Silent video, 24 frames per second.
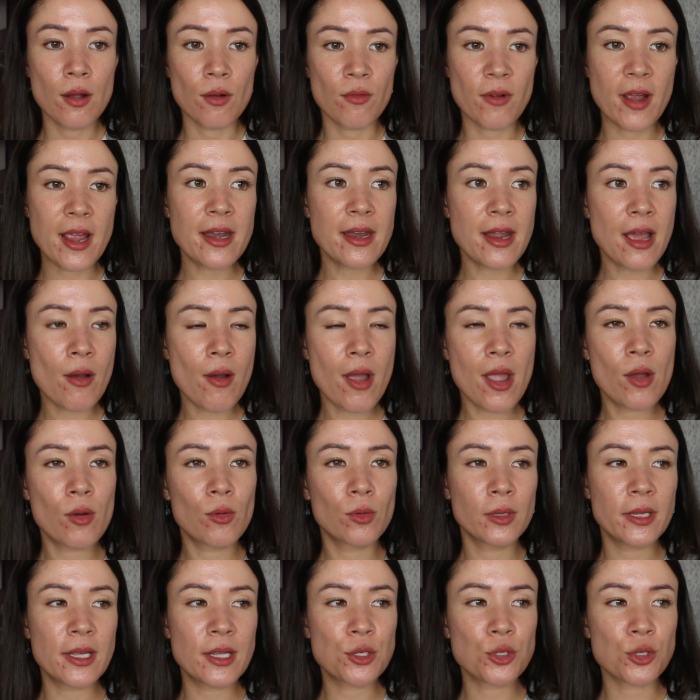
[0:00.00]
Right now I
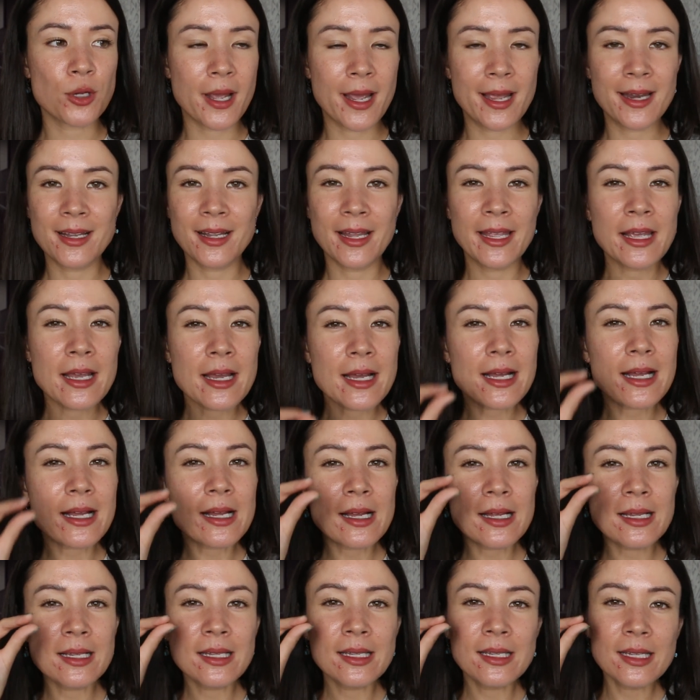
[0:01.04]
only tried like
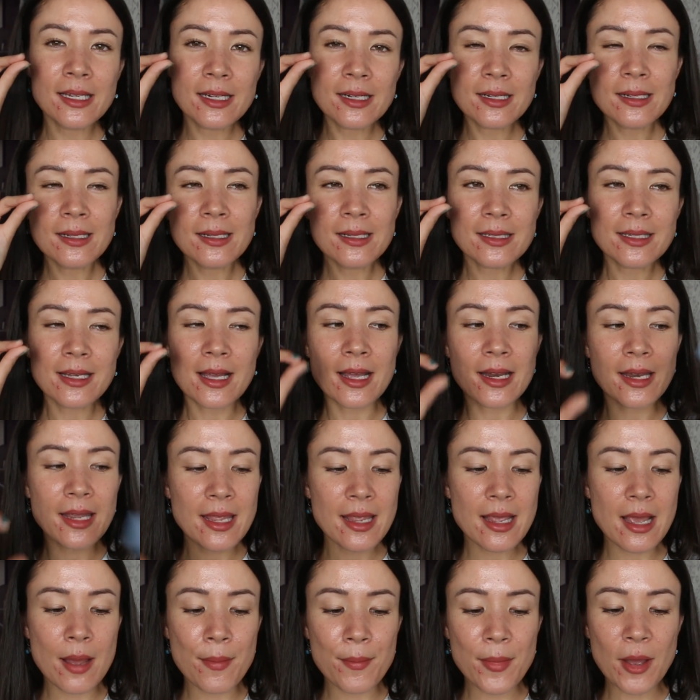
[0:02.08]
a little
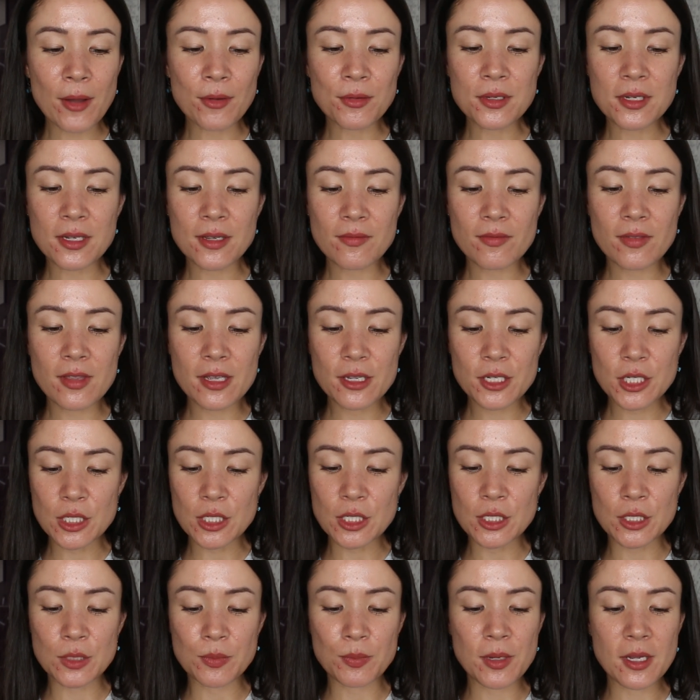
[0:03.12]
tiny amount of this
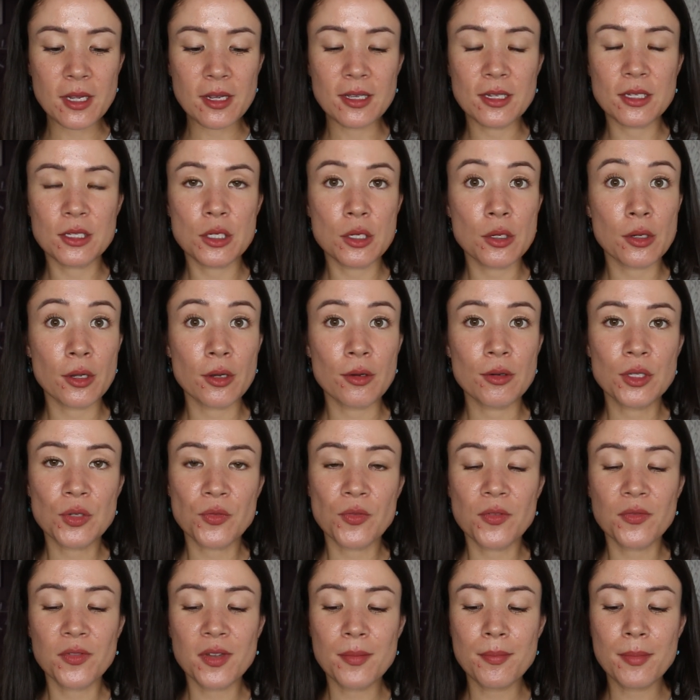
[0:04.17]
just because, you know, it's
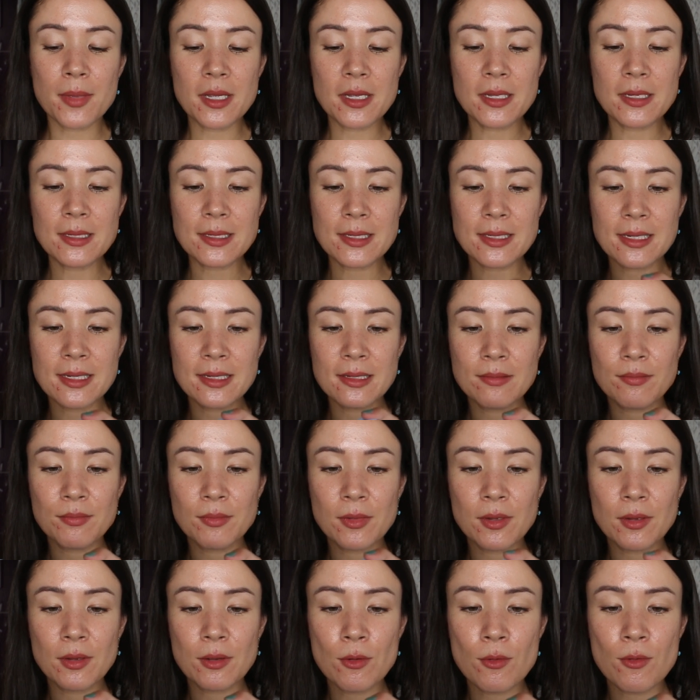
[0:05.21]
50 mils and
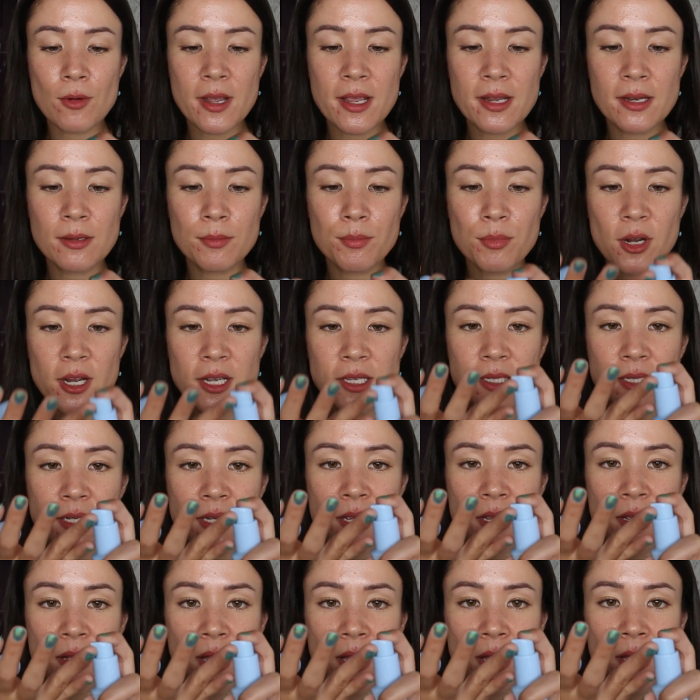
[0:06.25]
quite
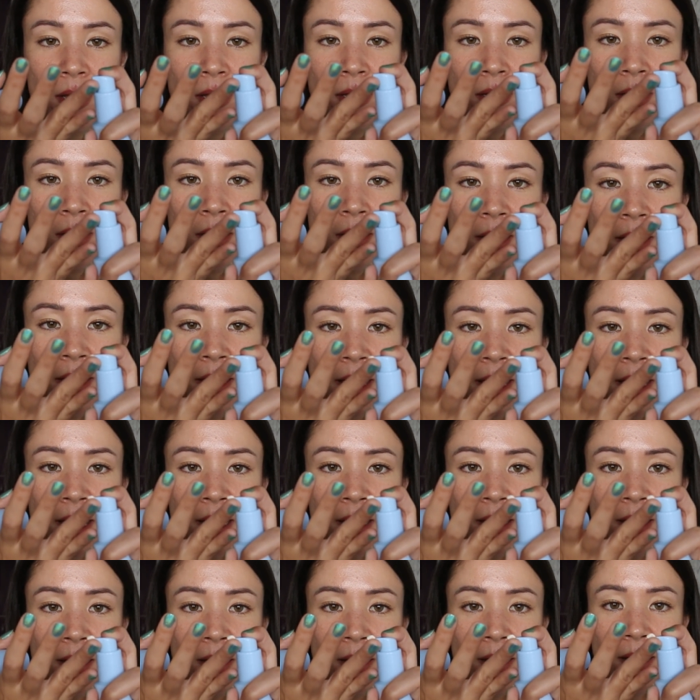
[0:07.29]
pricey.
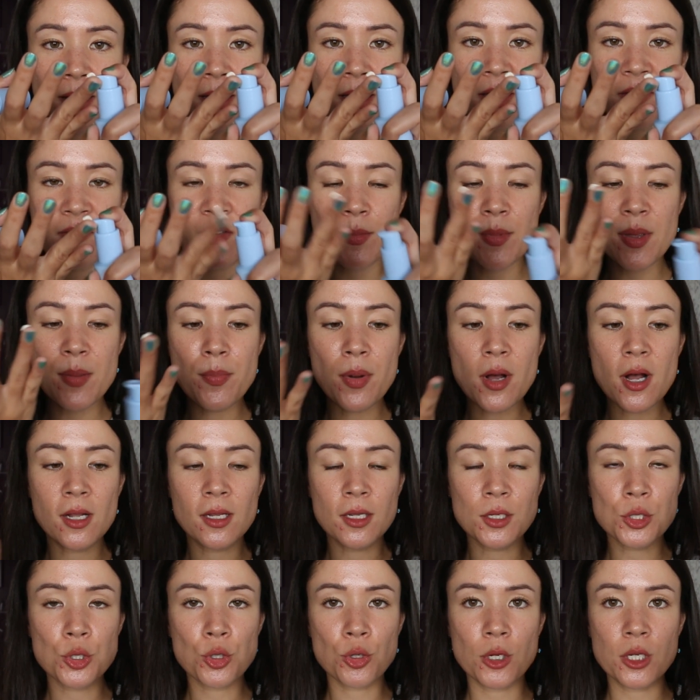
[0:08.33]
Again, giving me
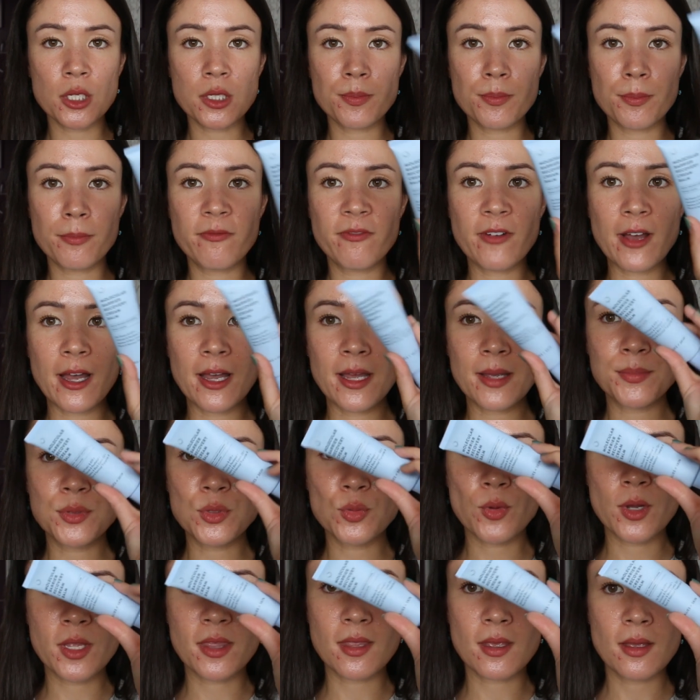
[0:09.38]
Paula's Choice
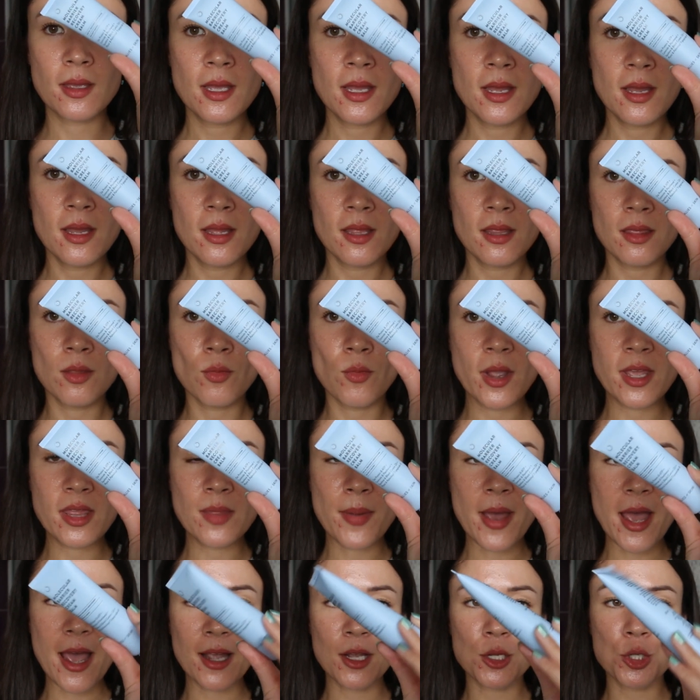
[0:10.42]
vibes with the way the
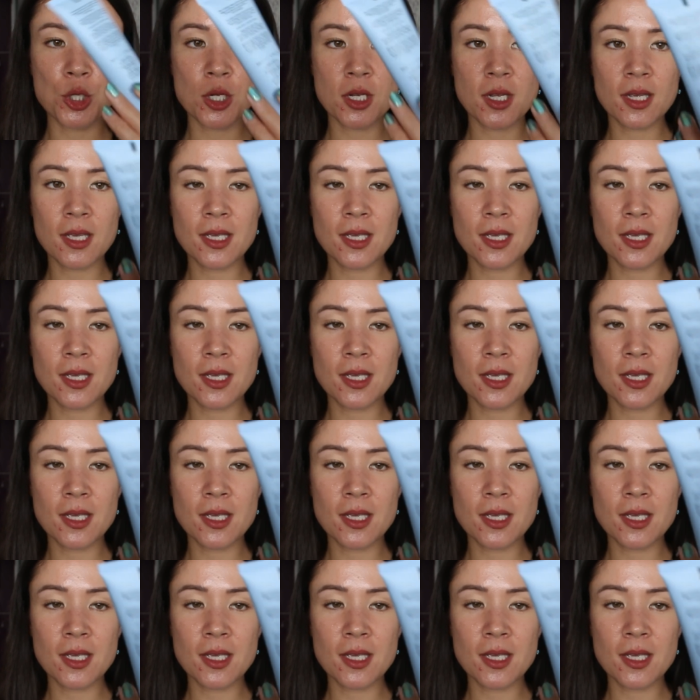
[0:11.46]
packaging